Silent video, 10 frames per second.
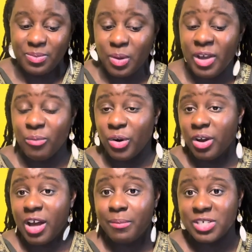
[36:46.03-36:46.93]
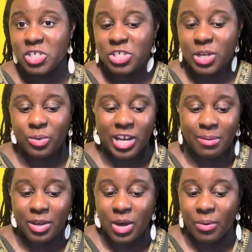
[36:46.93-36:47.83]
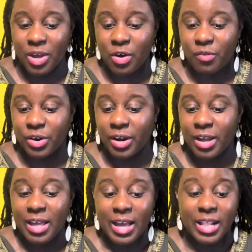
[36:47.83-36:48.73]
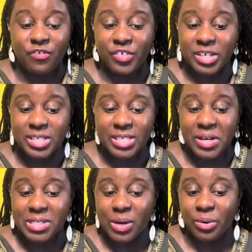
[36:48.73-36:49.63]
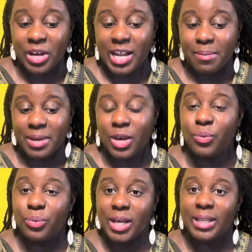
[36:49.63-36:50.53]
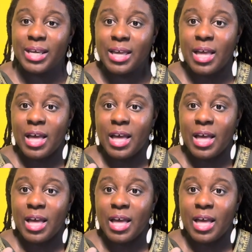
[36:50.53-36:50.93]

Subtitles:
We have more conversations that we're going to be going over. The first series that we're going to be really